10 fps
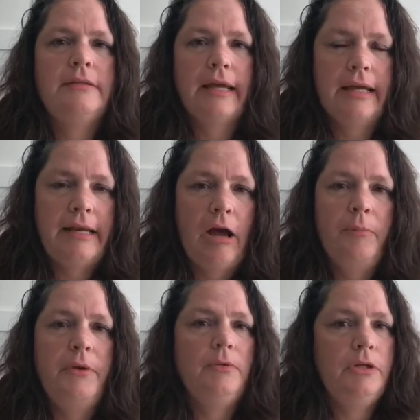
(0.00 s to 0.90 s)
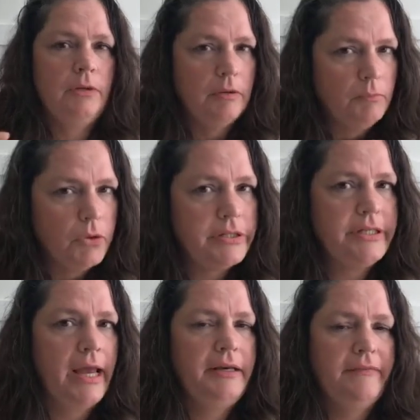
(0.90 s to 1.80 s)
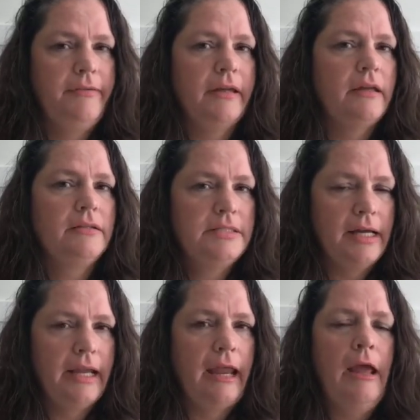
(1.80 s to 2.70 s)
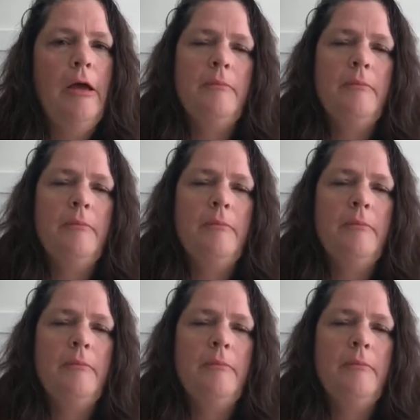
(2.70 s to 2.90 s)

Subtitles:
that can help you do a more scientific study.